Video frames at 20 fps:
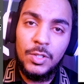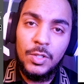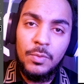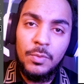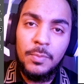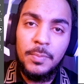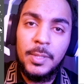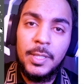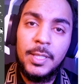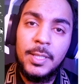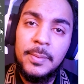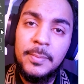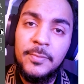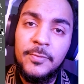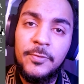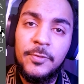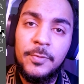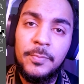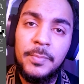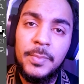you would become
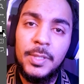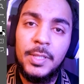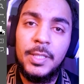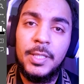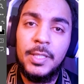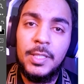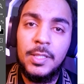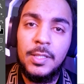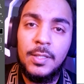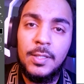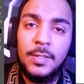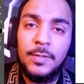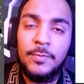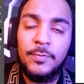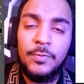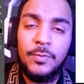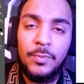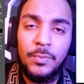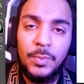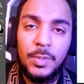familiar
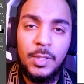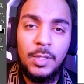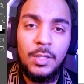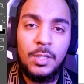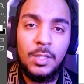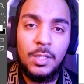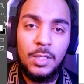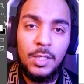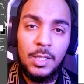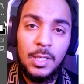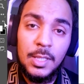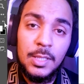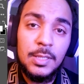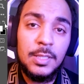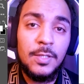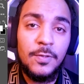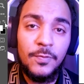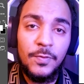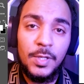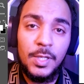enough with the
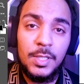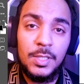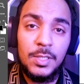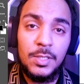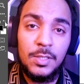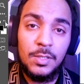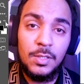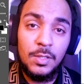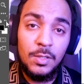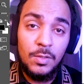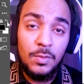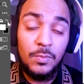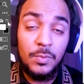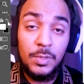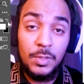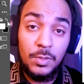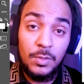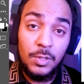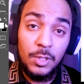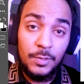interface,
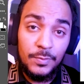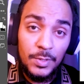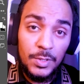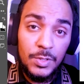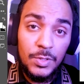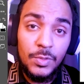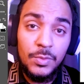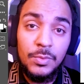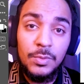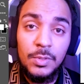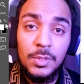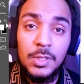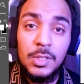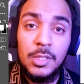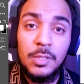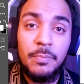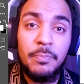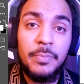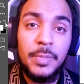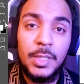with all of the tools,
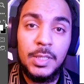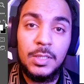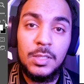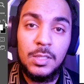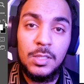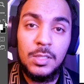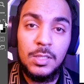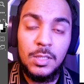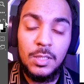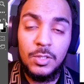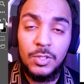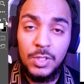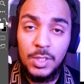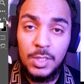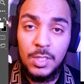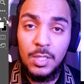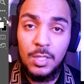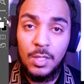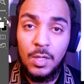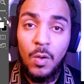the buttons, and
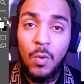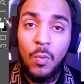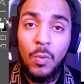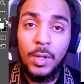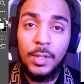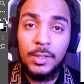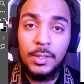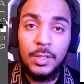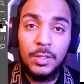just what they